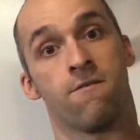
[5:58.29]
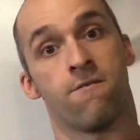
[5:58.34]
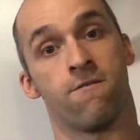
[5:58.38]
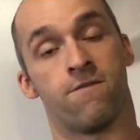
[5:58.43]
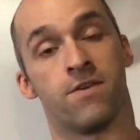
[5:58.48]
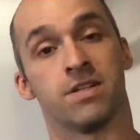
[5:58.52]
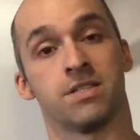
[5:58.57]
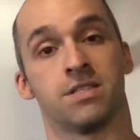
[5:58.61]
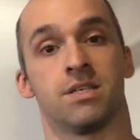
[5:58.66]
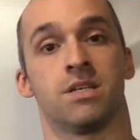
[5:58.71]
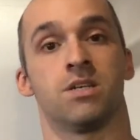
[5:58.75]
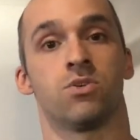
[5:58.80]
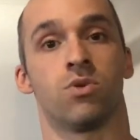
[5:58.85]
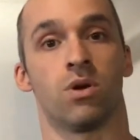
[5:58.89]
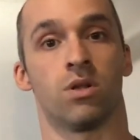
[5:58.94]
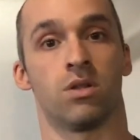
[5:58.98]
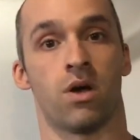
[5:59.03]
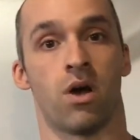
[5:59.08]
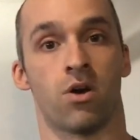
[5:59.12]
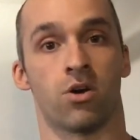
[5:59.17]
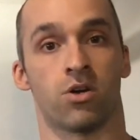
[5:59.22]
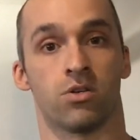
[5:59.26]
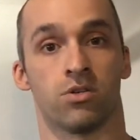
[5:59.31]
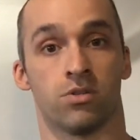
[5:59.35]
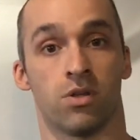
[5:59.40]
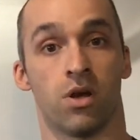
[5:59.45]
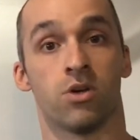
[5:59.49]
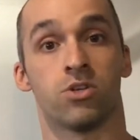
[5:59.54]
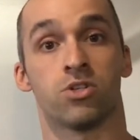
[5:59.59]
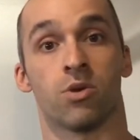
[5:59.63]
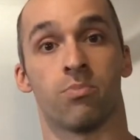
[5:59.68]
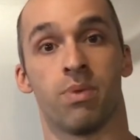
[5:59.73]
fits into a
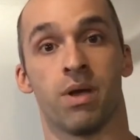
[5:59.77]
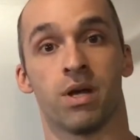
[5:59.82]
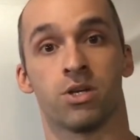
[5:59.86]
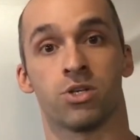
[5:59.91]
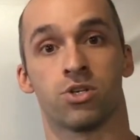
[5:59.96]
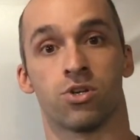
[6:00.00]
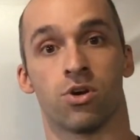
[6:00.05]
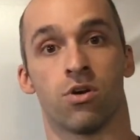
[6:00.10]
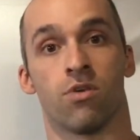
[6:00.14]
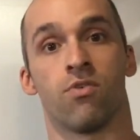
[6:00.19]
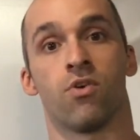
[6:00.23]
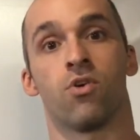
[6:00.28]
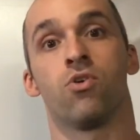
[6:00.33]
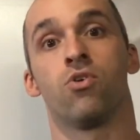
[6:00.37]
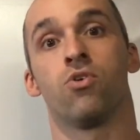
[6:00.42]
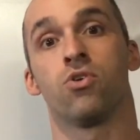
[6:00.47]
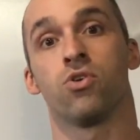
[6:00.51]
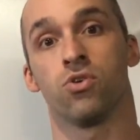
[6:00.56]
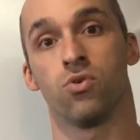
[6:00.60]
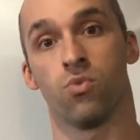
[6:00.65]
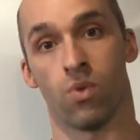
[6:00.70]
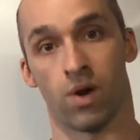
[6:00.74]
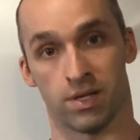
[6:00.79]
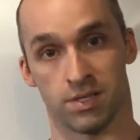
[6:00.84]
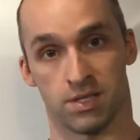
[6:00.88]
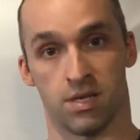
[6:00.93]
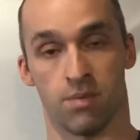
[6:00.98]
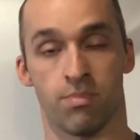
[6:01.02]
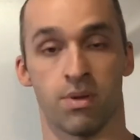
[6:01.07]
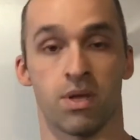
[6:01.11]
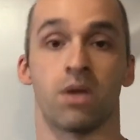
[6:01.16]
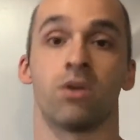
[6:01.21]
larger picture of who you want
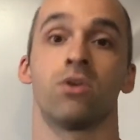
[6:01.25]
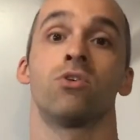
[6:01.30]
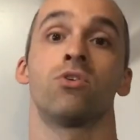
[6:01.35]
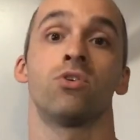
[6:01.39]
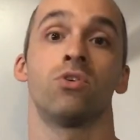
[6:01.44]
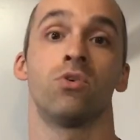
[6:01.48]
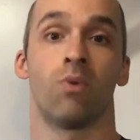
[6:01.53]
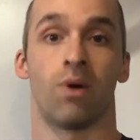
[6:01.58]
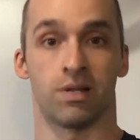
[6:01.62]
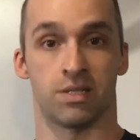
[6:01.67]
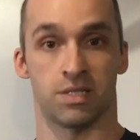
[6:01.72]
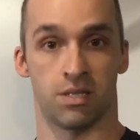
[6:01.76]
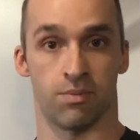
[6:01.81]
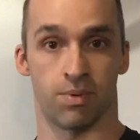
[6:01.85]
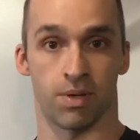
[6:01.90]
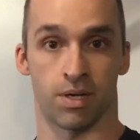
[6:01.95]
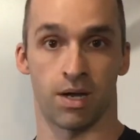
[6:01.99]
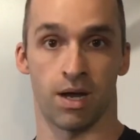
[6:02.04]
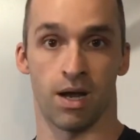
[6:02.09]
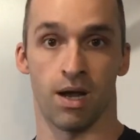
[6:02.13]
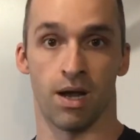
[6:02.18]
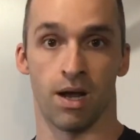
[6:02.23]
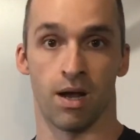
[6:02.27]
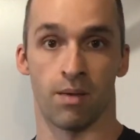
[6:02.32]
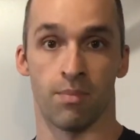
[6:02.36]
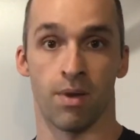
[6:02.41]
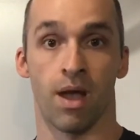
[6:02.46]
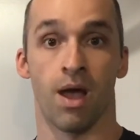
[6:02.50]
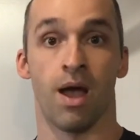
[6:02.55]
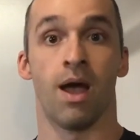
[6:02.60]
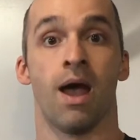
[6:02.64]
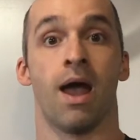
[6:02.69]
to be and who you want to
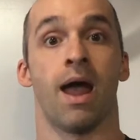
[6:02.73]
become